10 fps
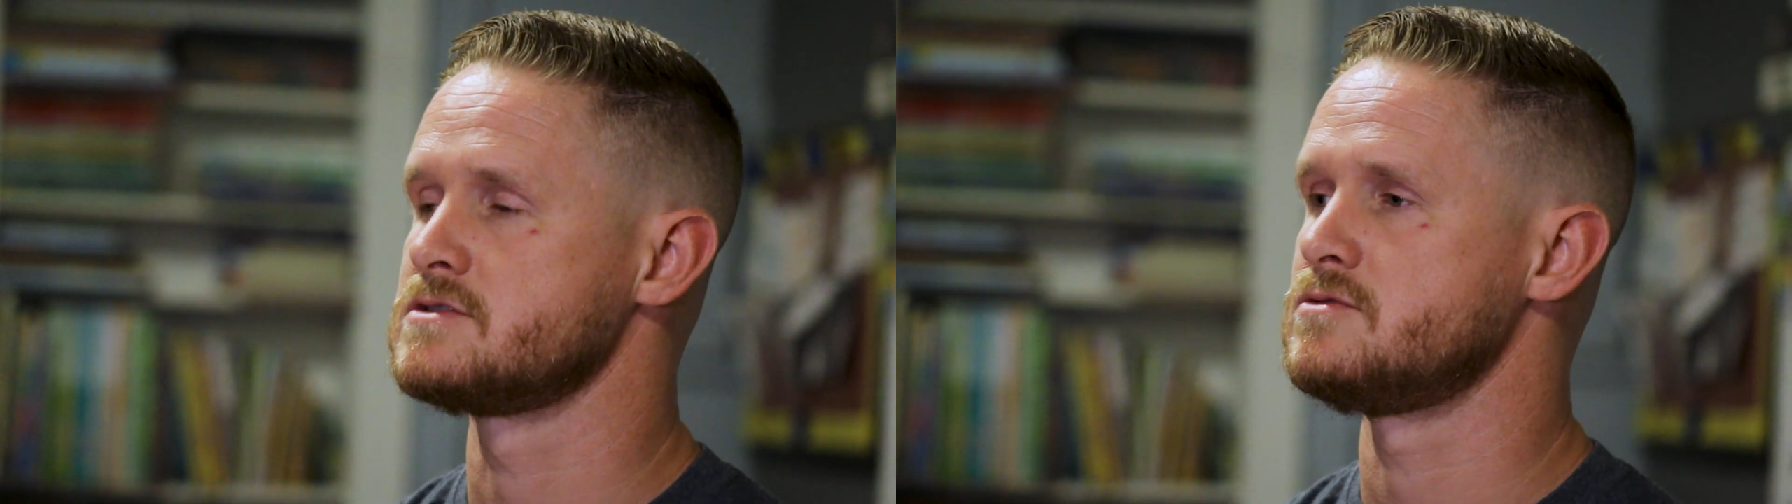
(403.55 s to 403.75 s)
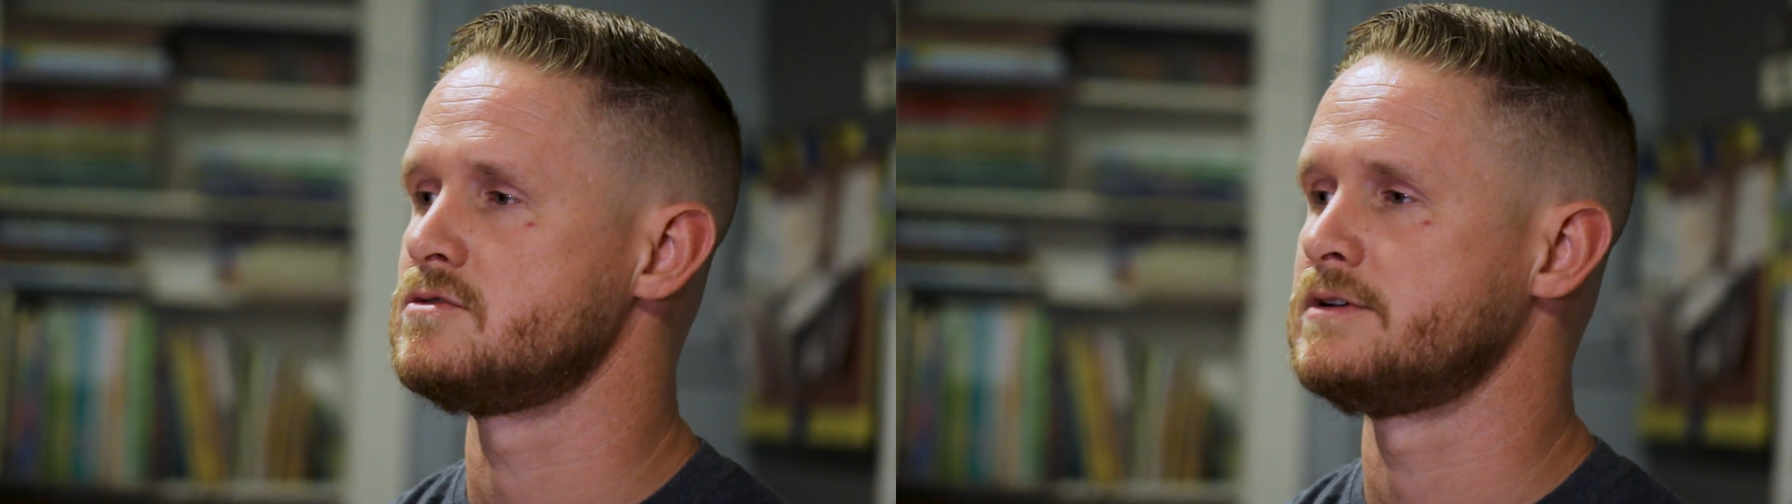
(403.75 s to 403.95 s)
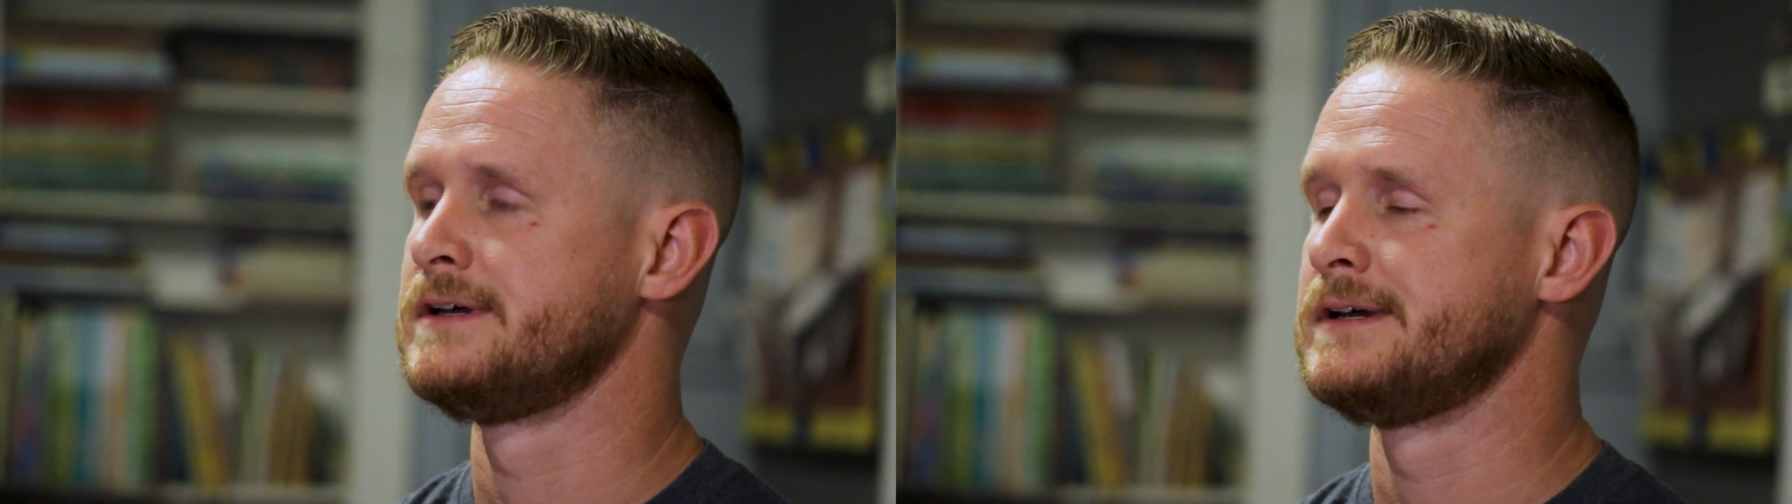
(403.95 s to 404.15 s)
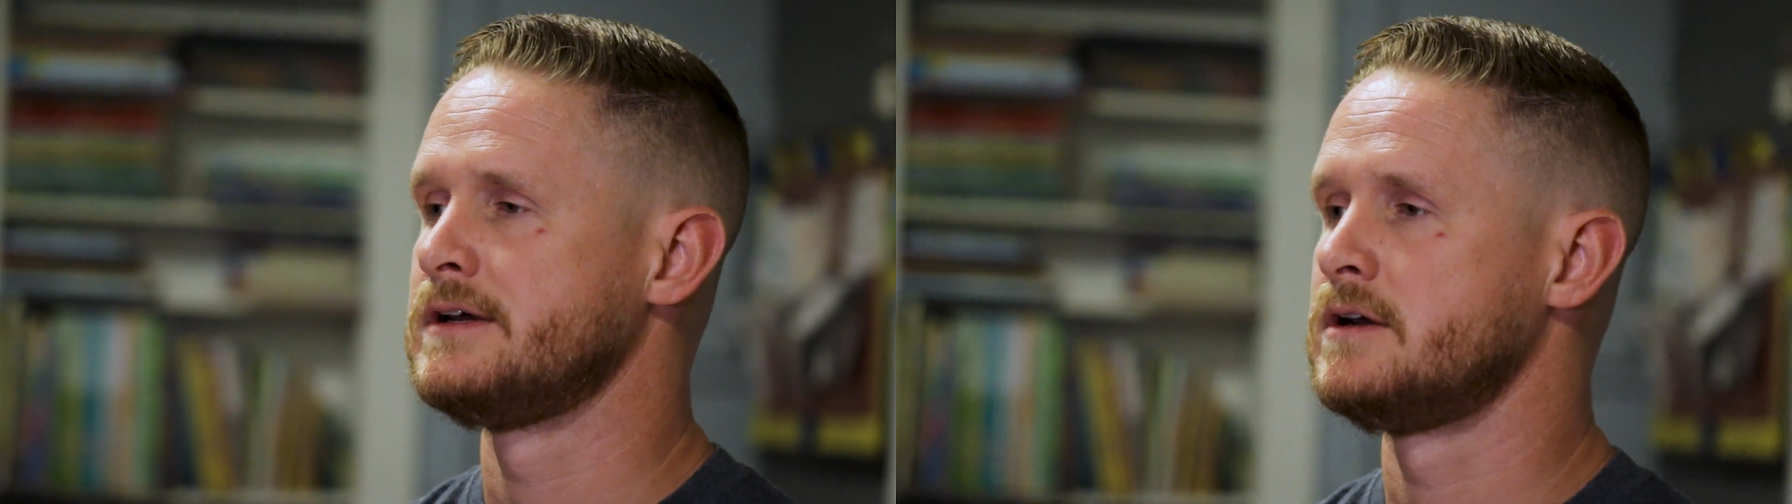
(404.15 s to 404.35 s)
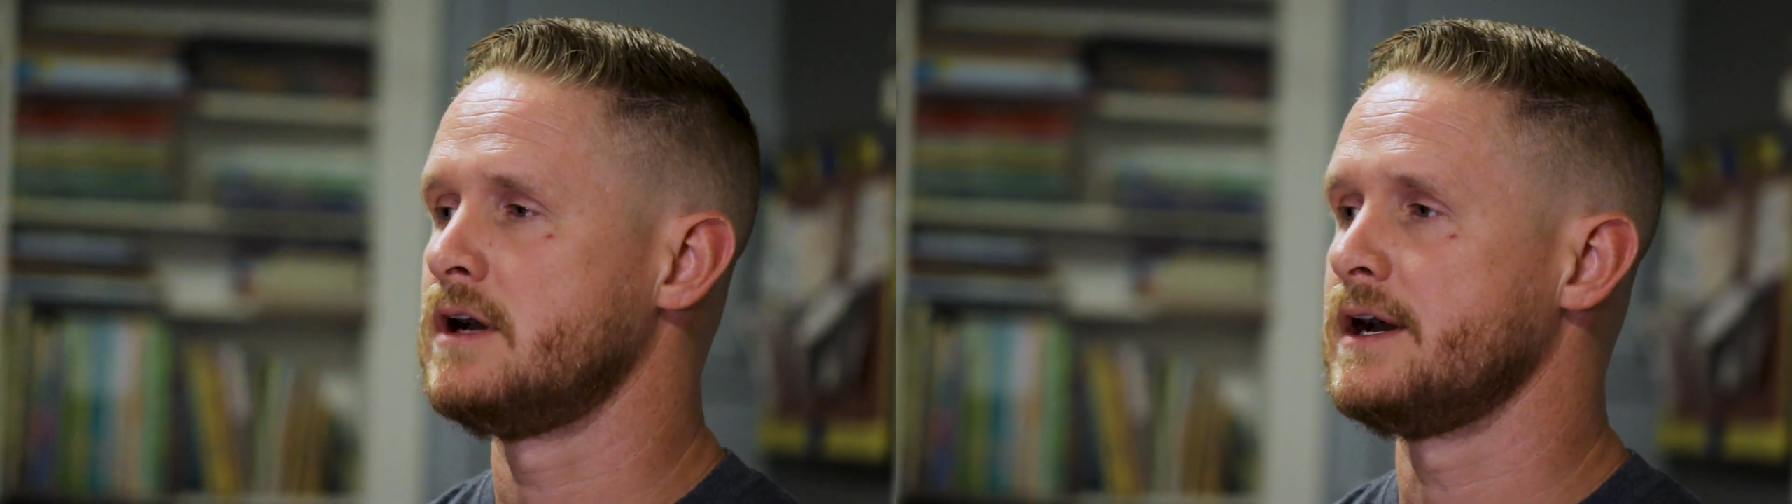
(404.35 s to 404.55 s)
school,
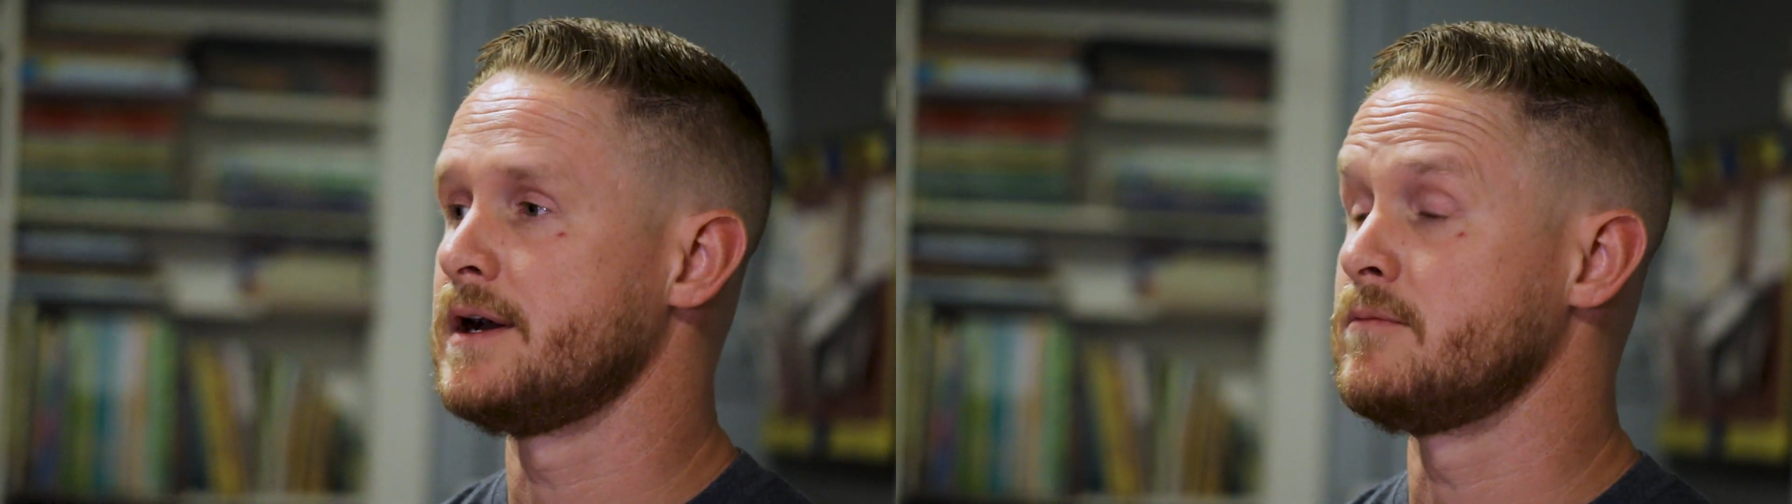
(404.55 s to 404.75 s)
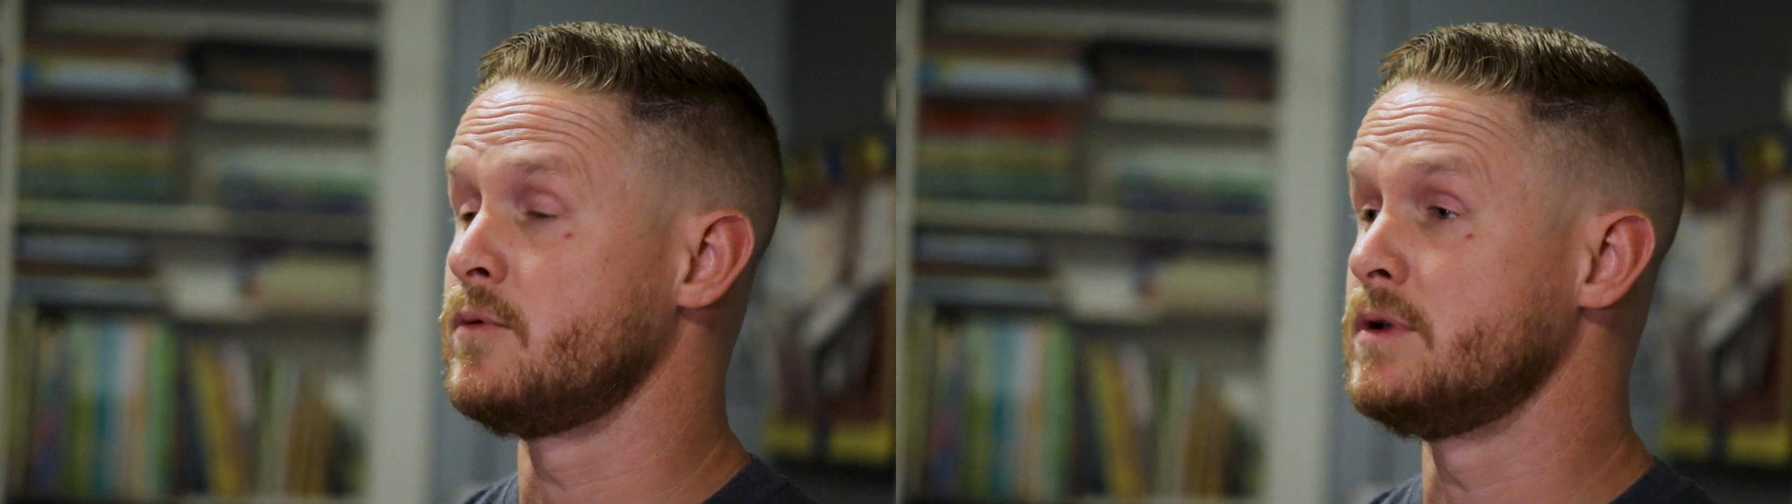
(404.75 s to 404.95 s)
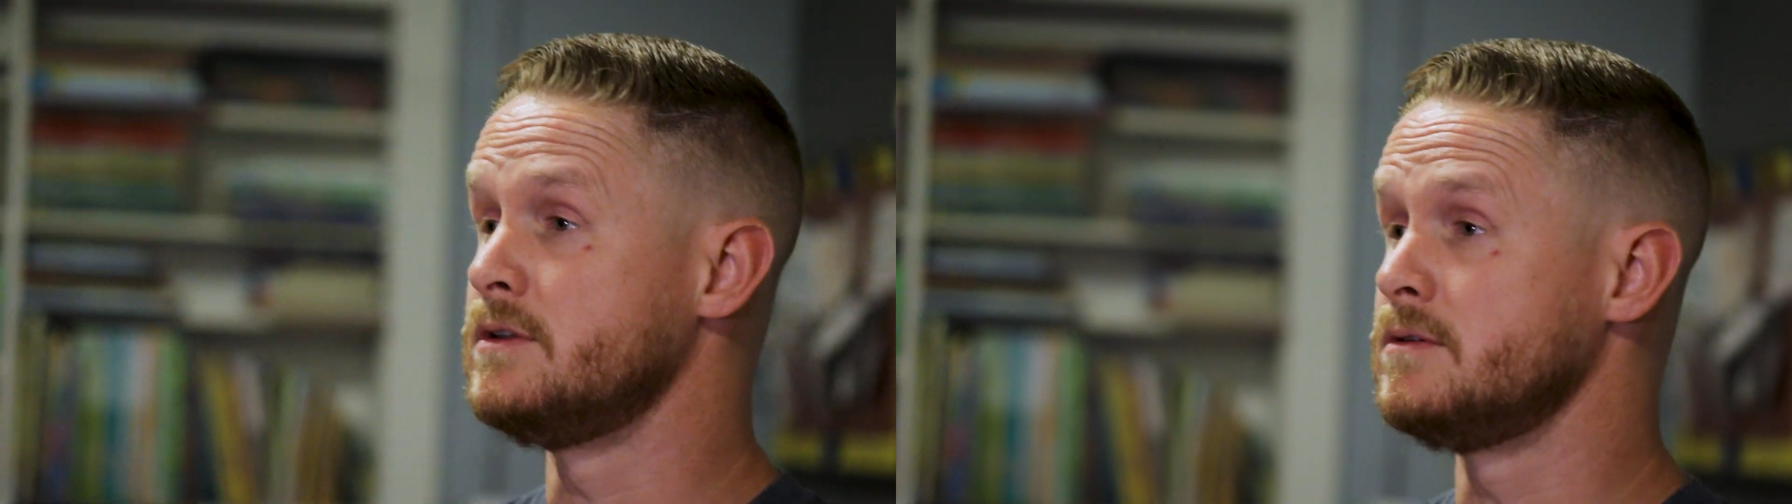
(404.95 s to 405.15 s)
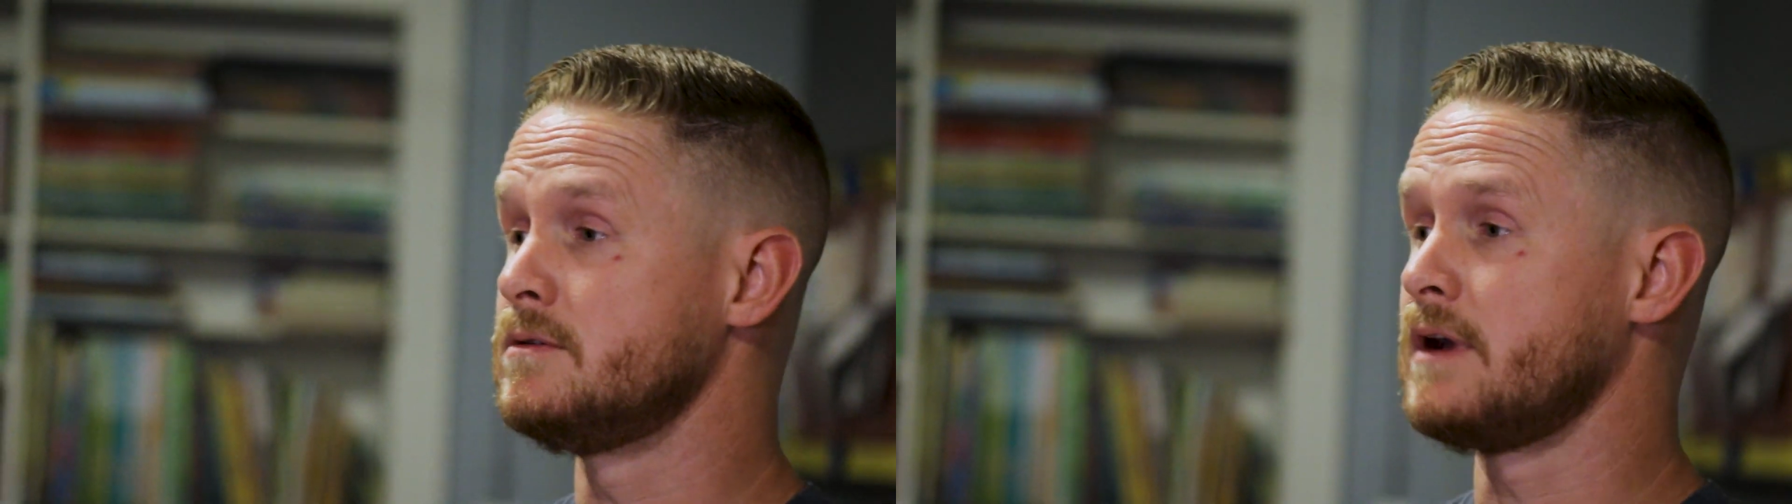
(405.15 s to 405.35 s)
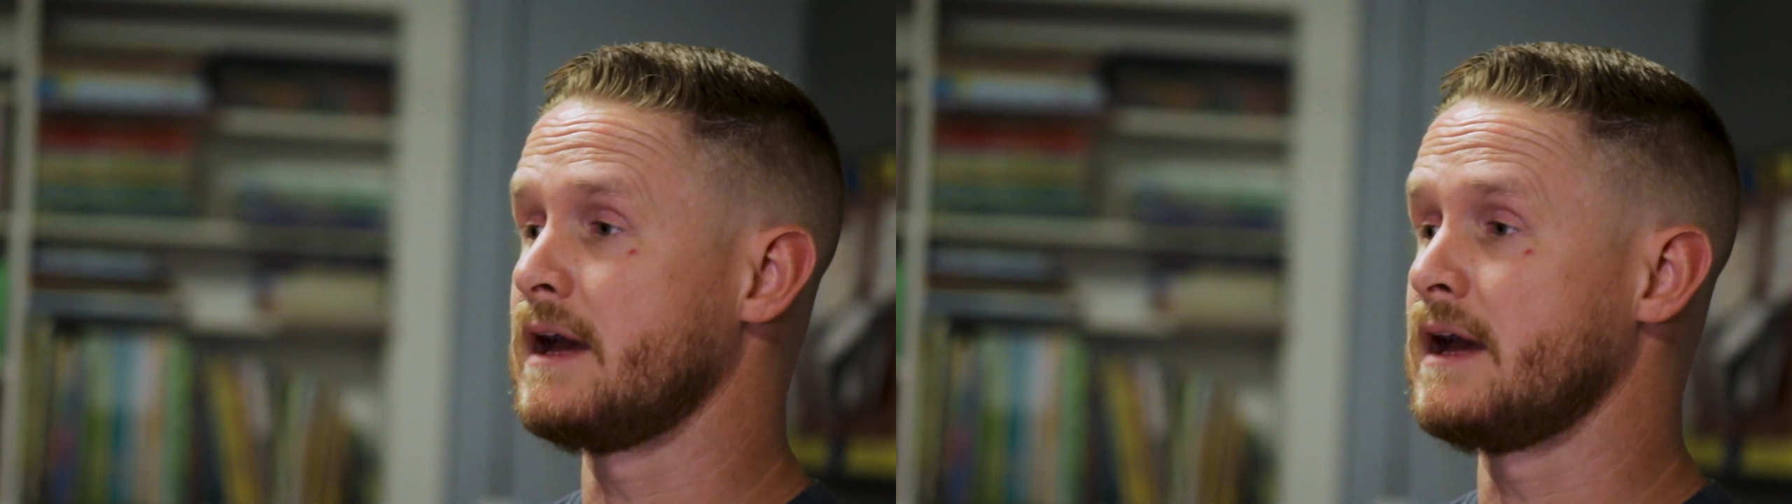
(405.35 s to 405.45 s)
we do